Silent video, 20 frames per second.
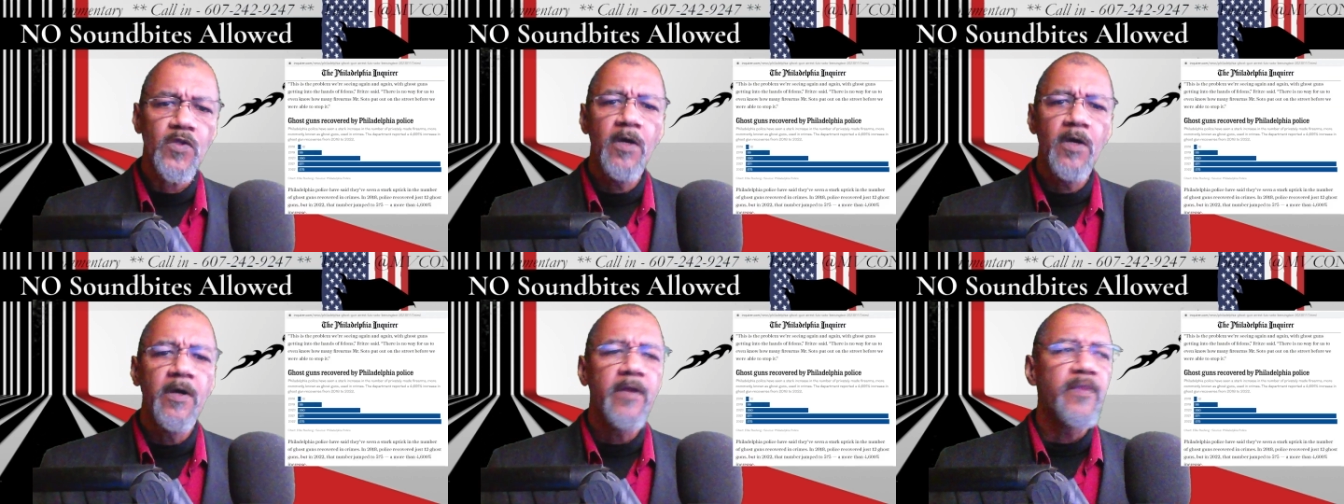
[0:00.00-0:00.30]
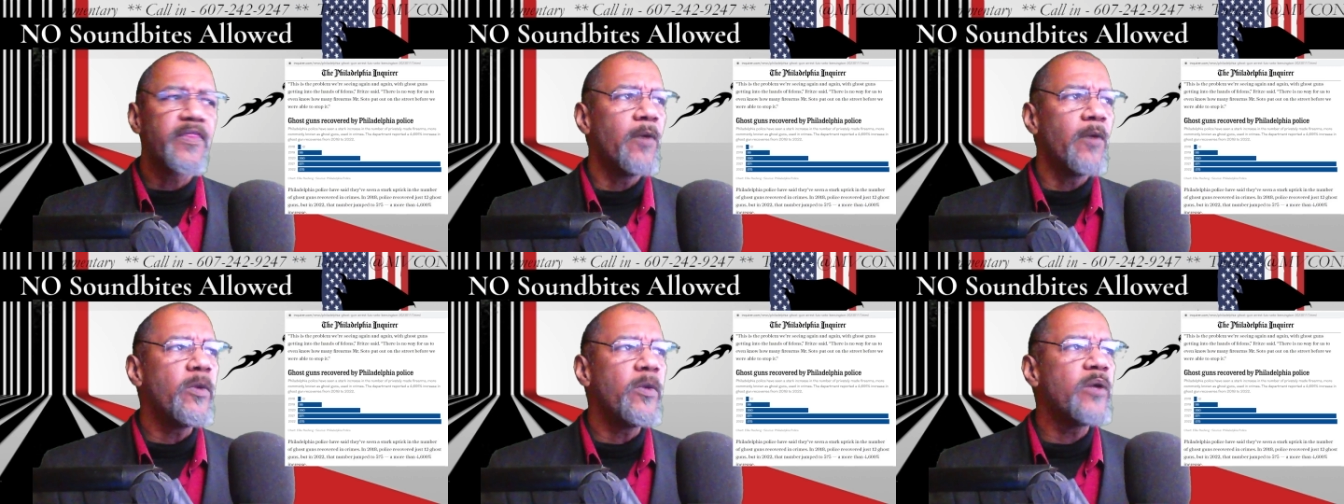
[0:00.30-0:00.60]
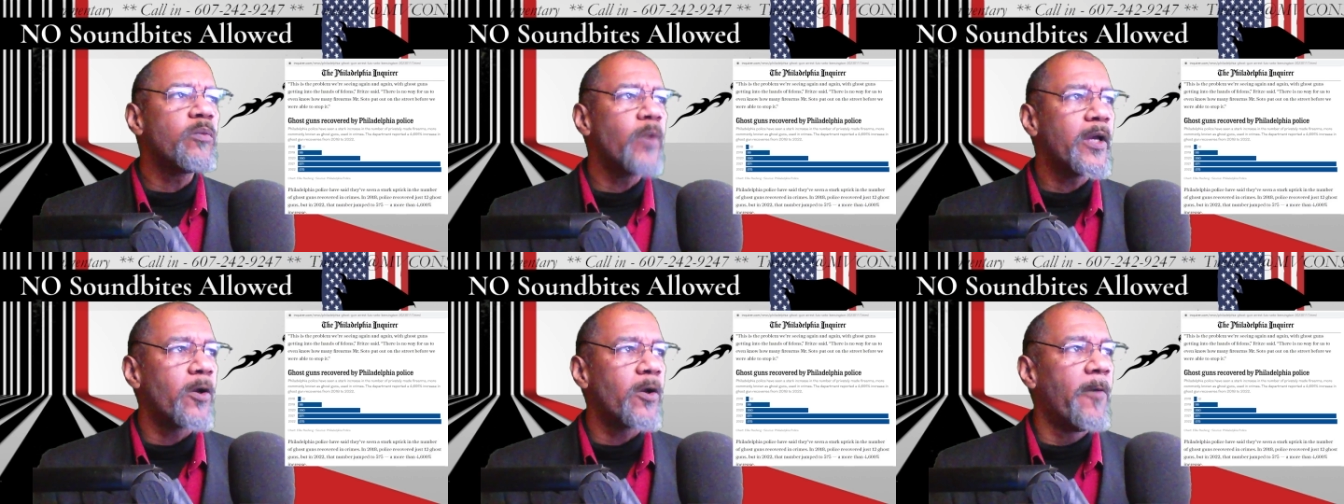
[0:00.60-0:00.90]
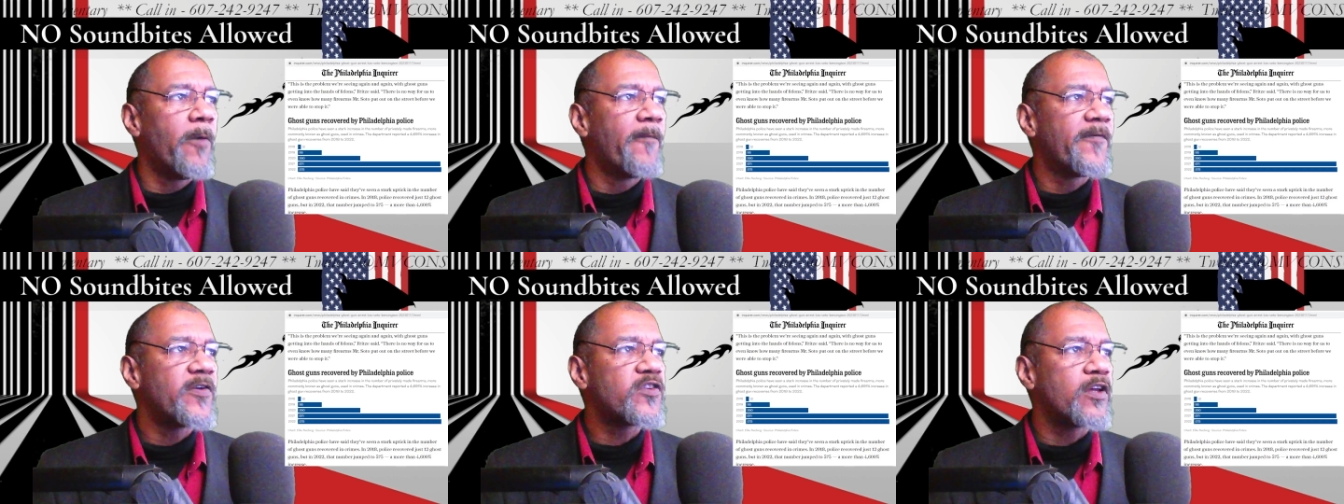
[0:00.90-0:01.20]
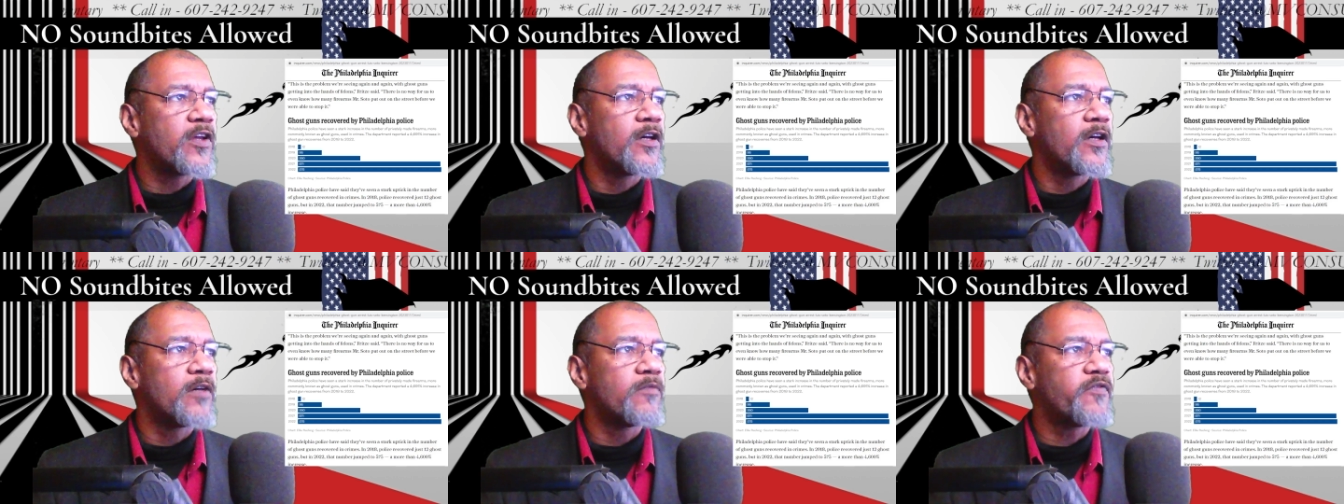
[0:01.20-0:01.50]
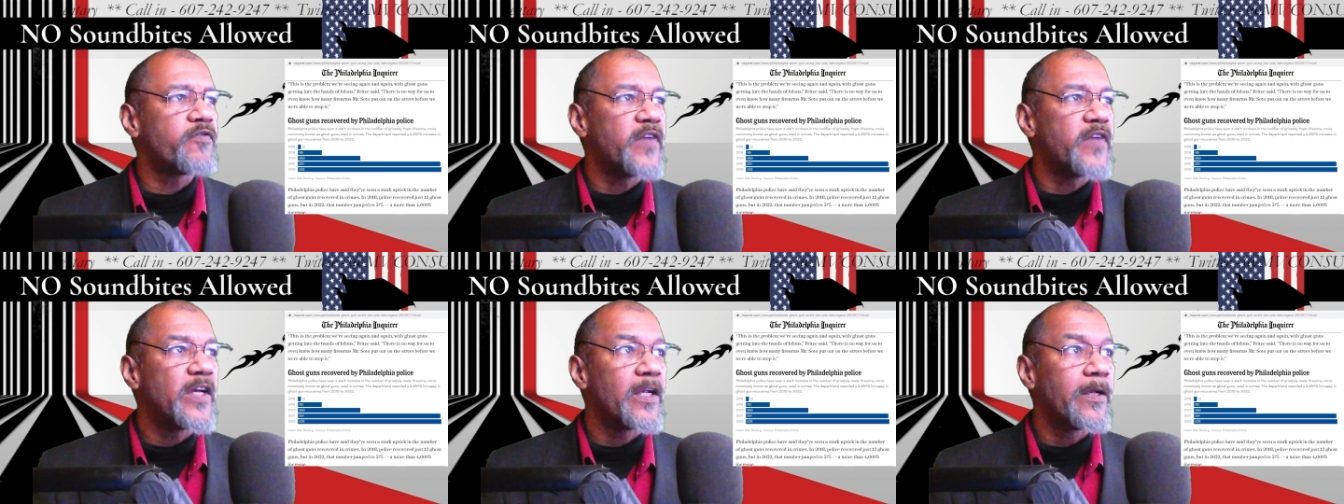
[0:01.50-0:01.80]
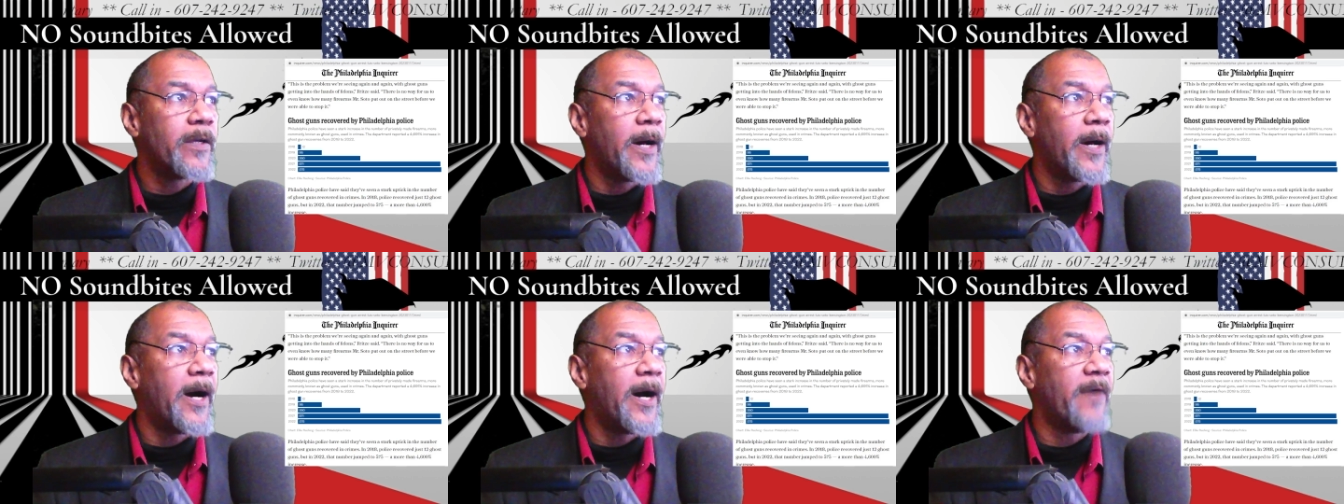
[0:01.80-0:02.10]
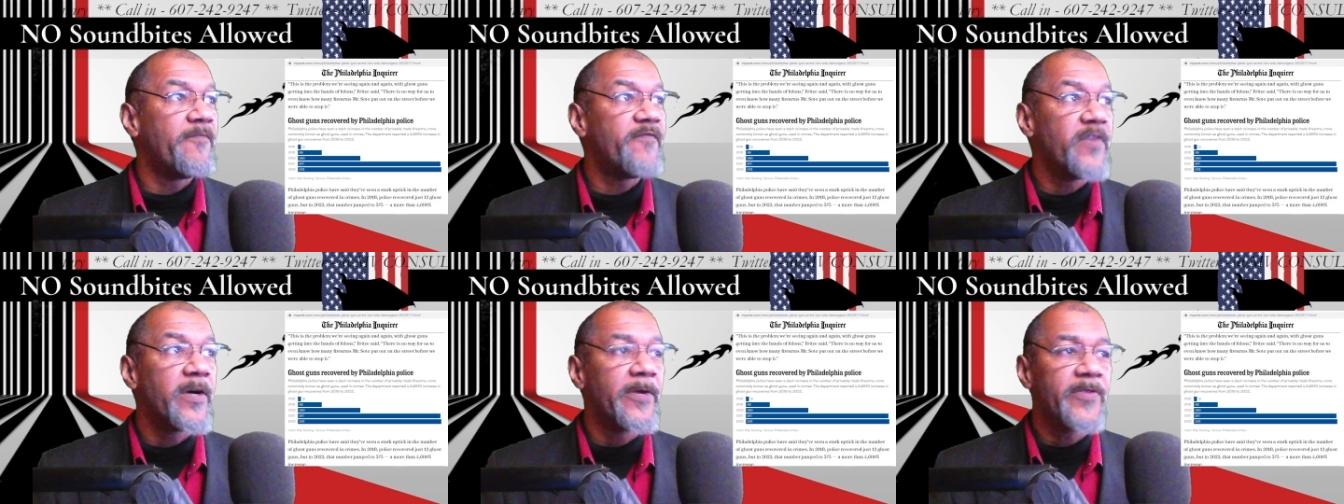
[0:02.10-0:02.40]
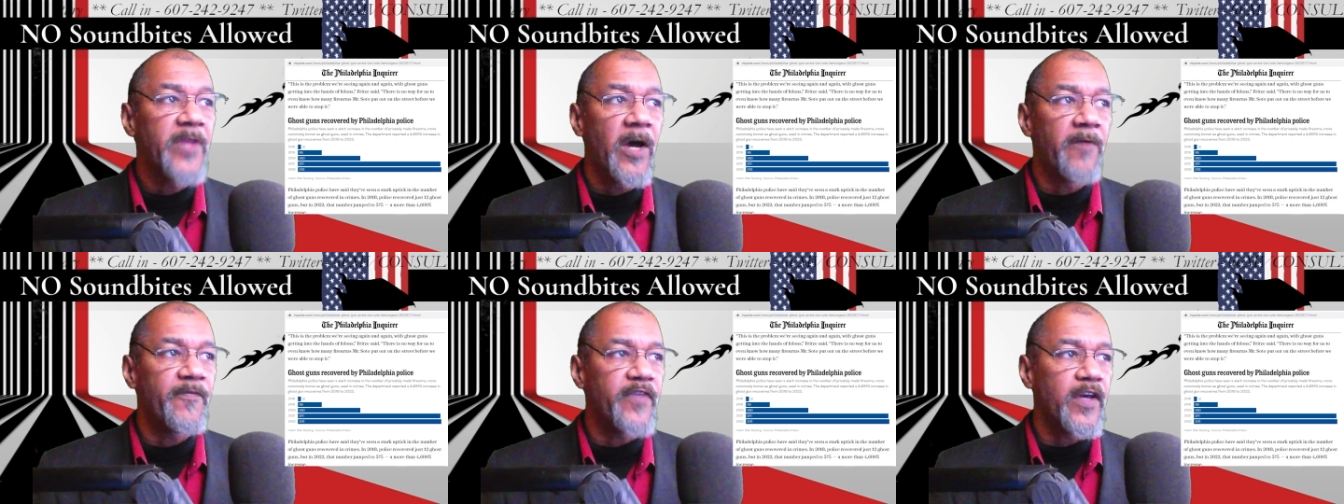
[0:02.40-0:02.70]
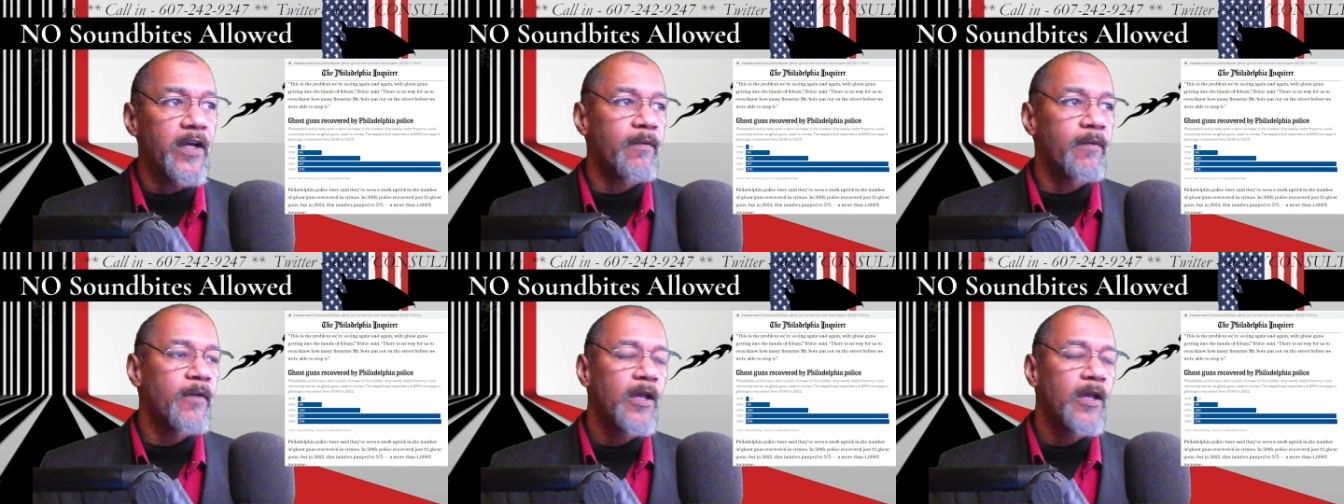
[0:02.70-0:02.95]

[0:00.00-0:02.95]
Then we went over to Phil, uh, Philadelphia,